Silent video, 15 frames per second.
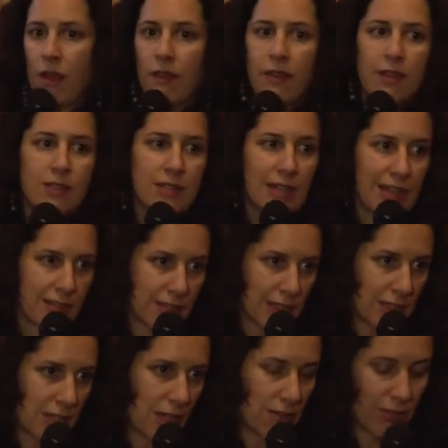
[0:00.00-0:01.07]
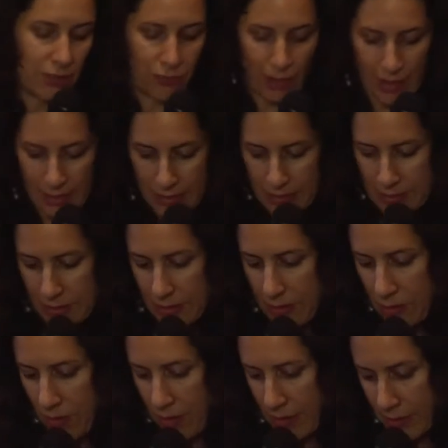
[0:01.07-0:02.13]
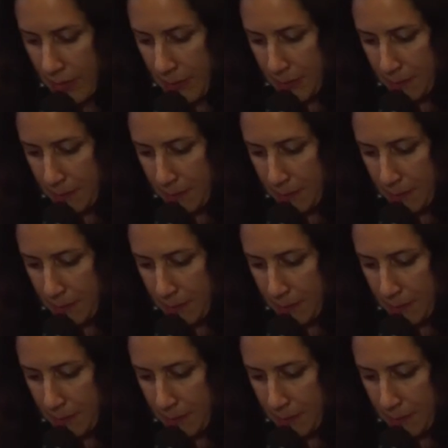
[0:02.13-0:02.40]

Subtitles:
There's less sectarian violence in Iraq.